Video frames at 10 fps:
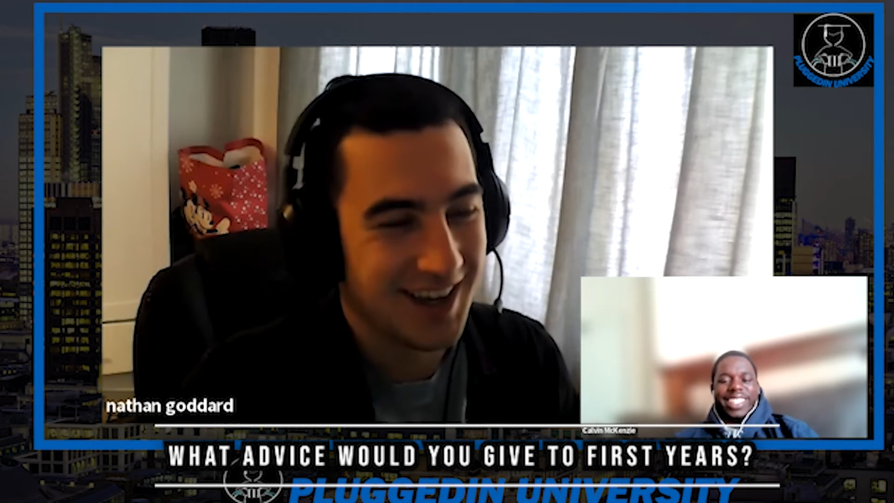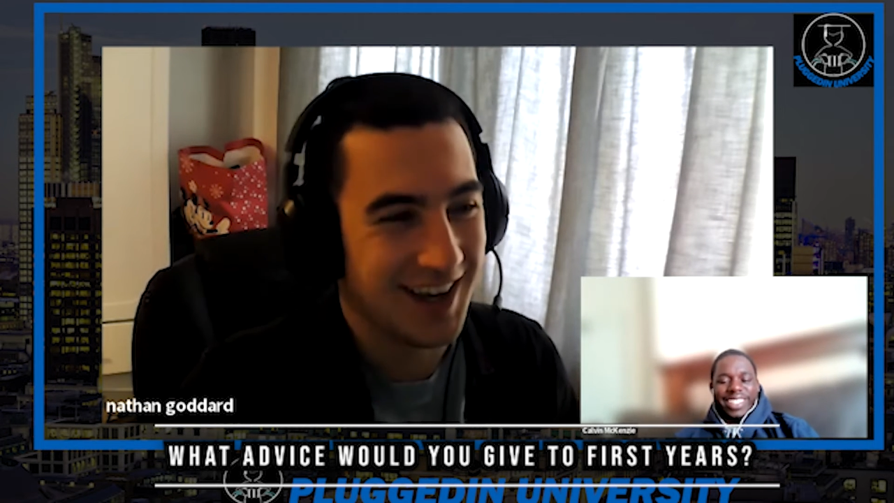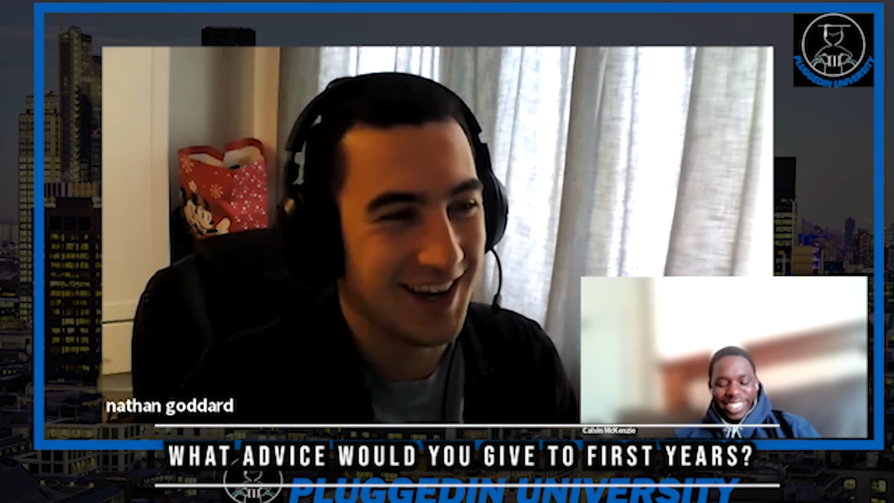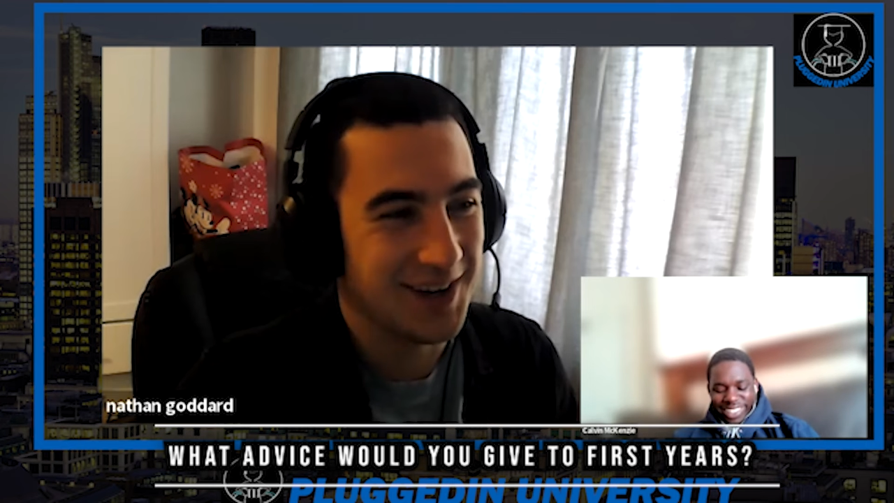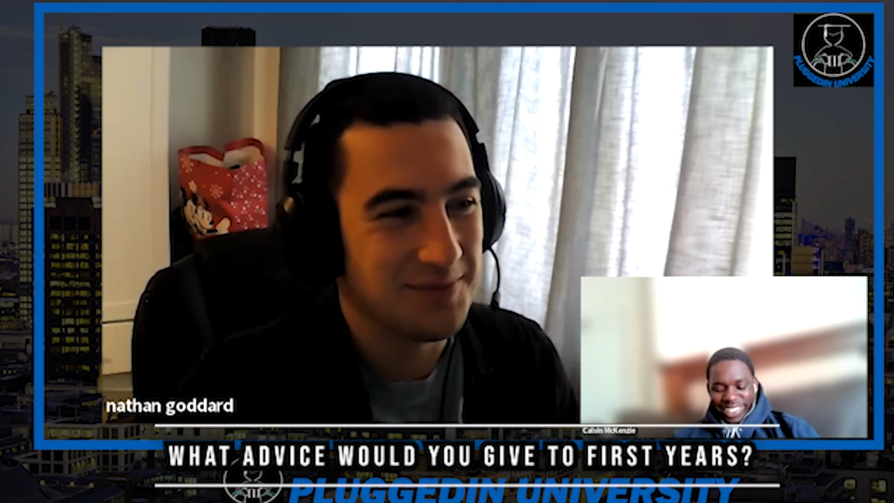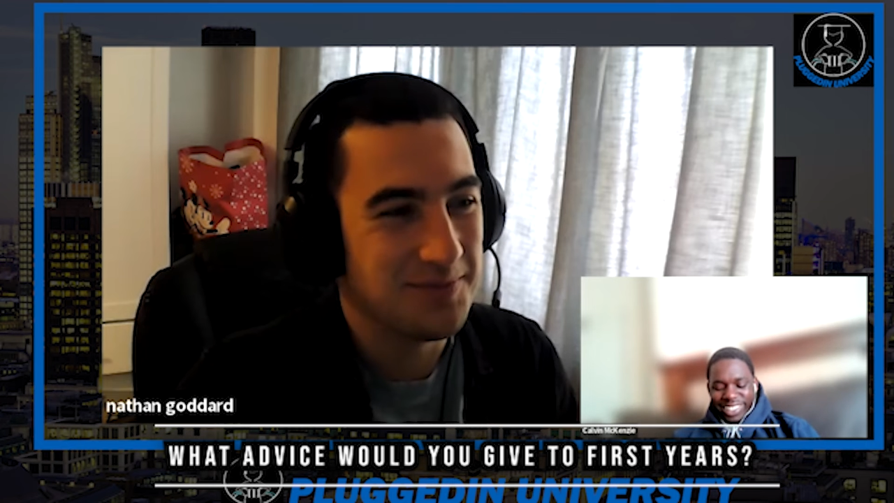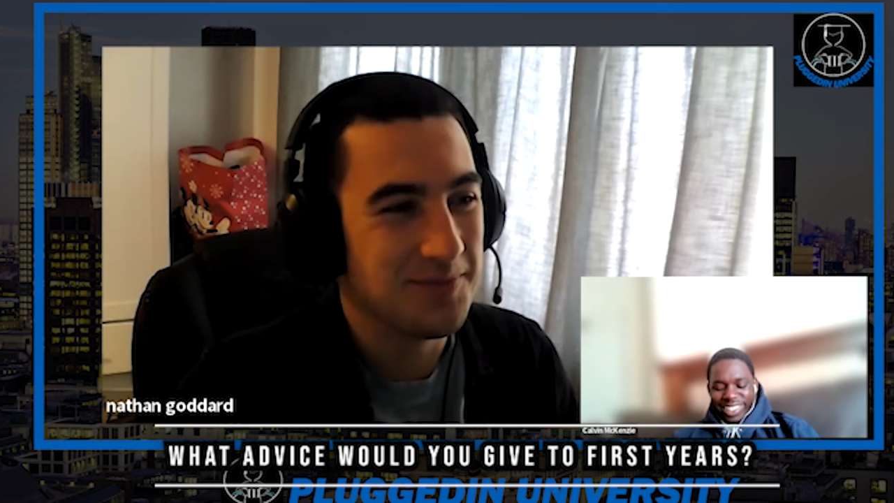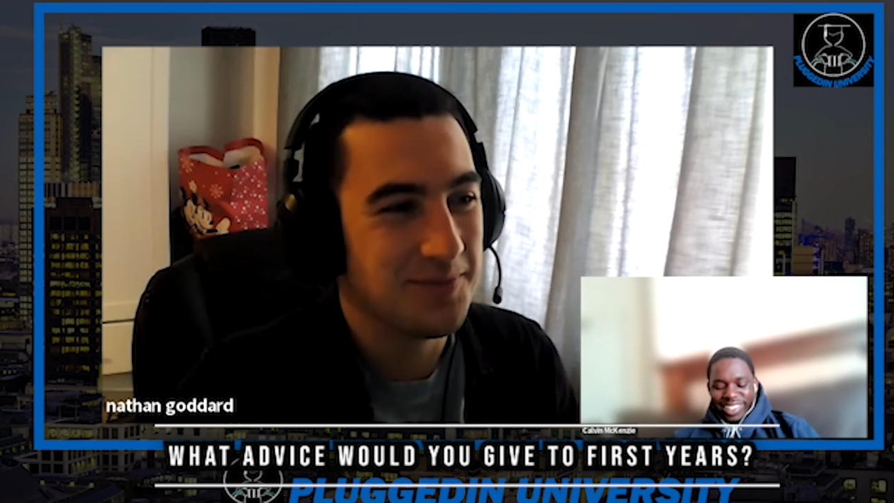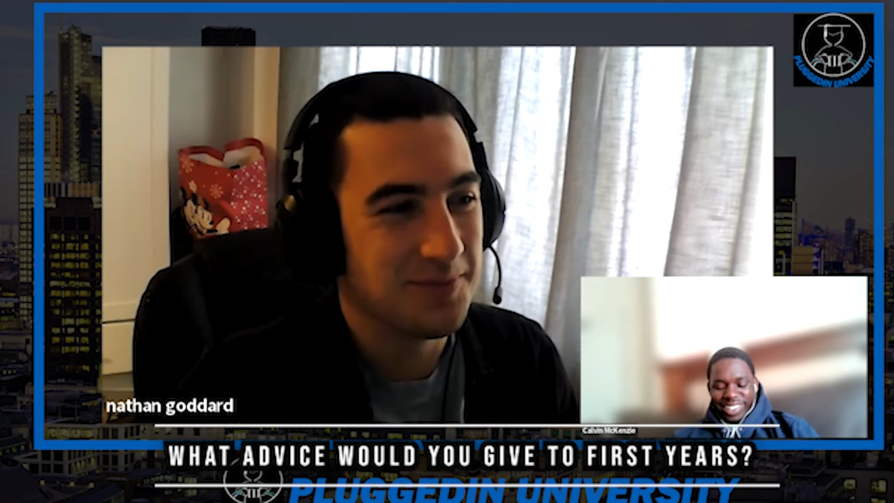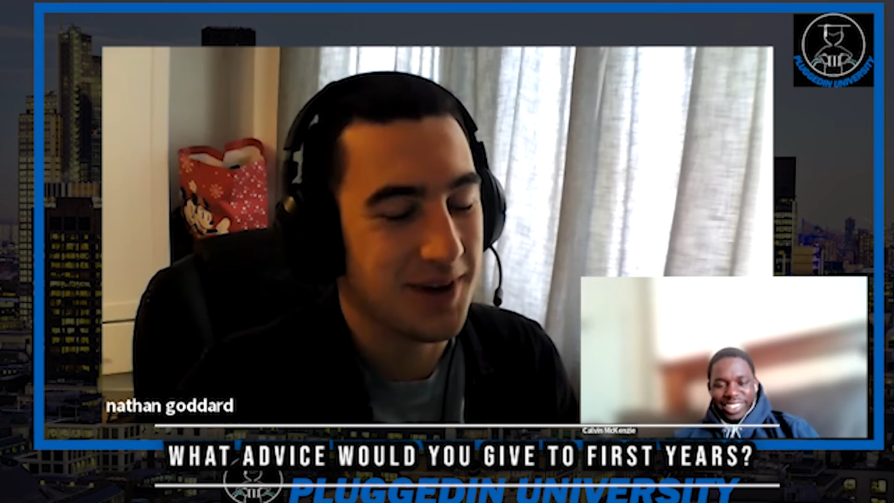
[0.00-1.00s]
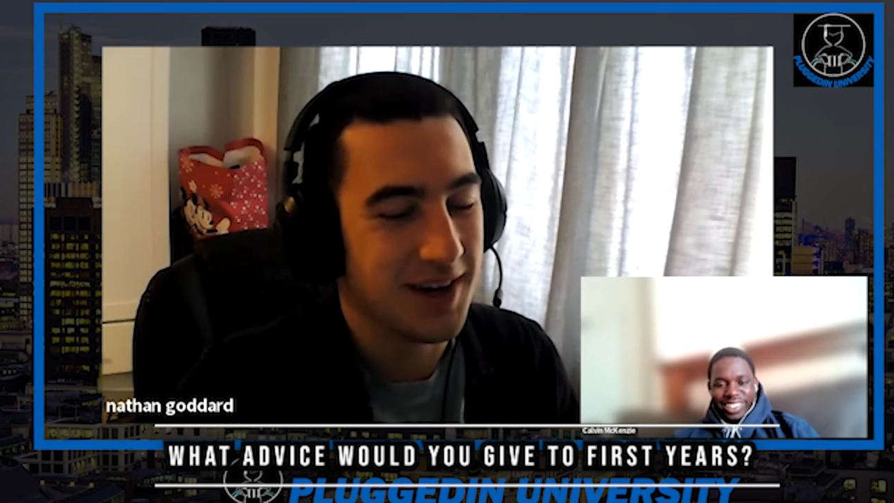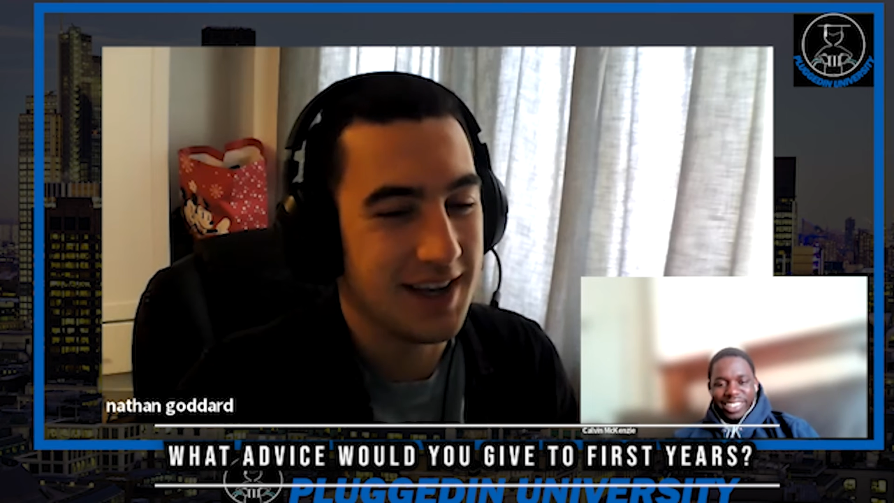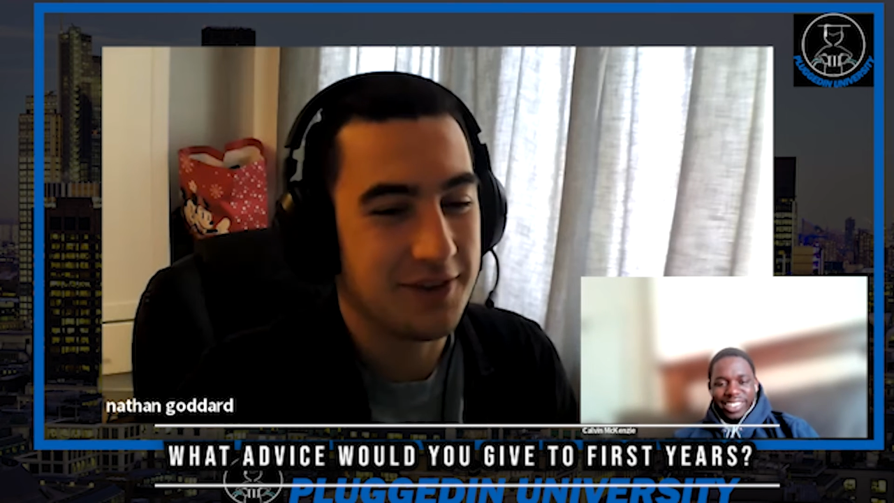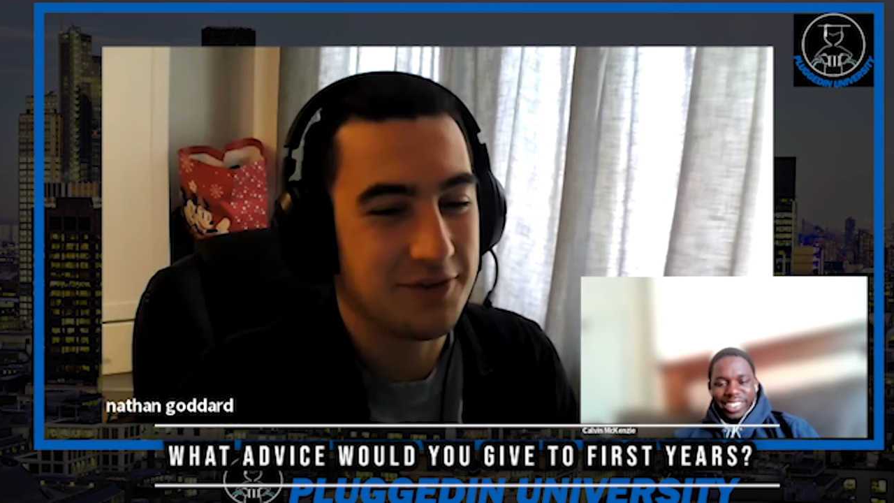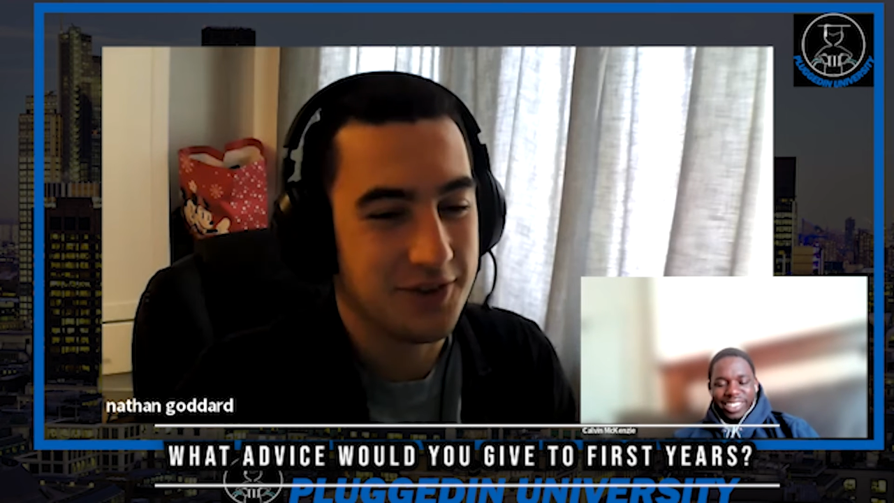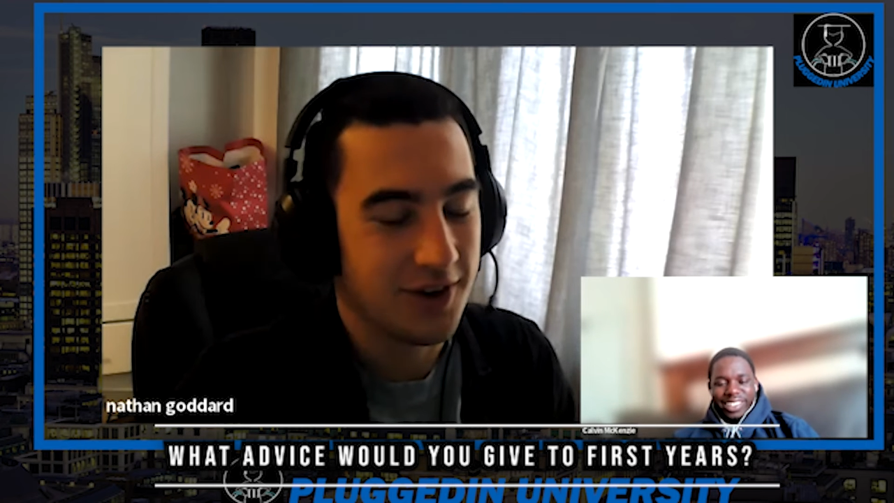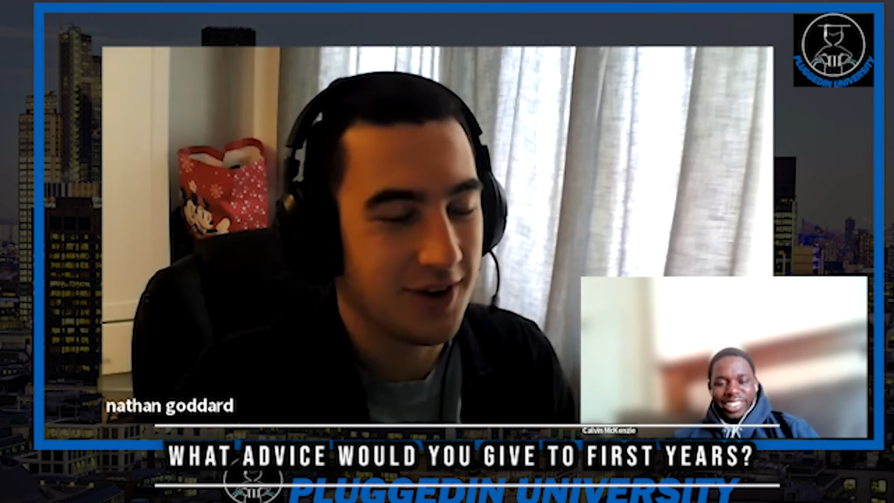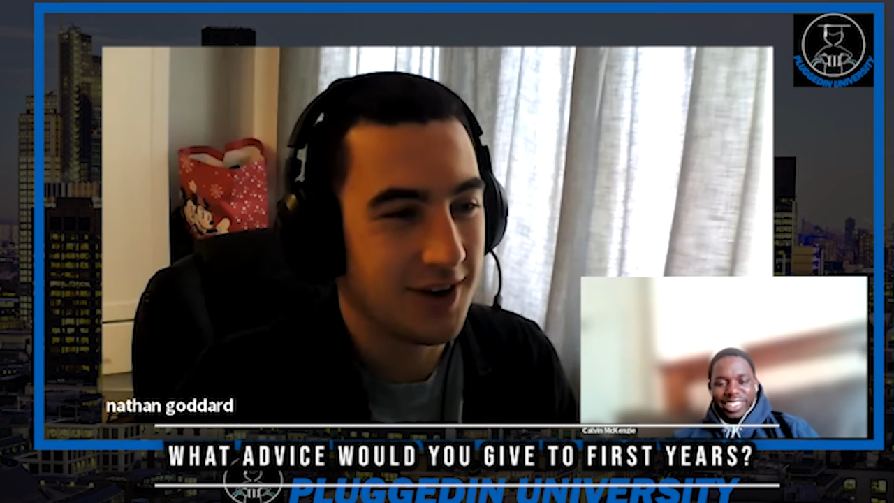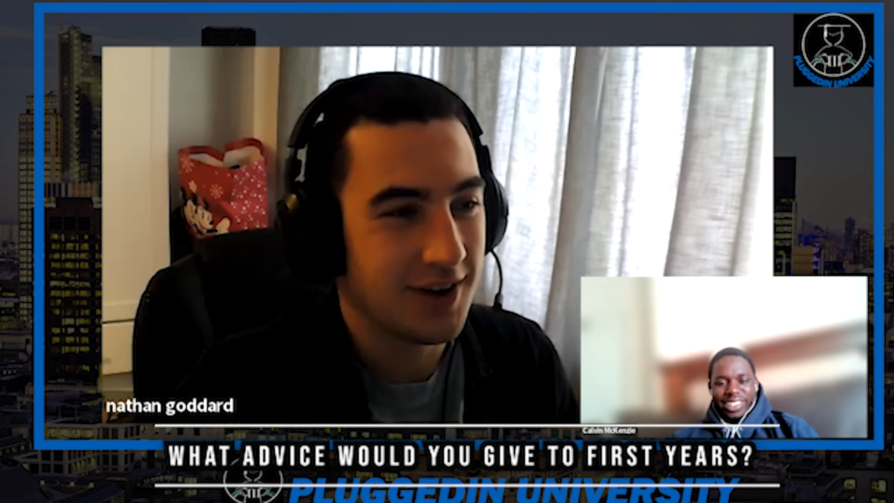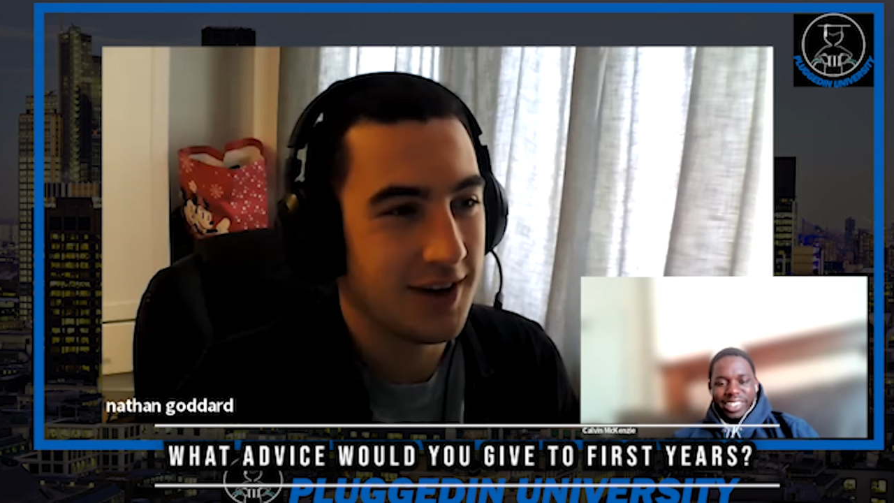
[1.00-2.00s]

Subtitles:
But if not,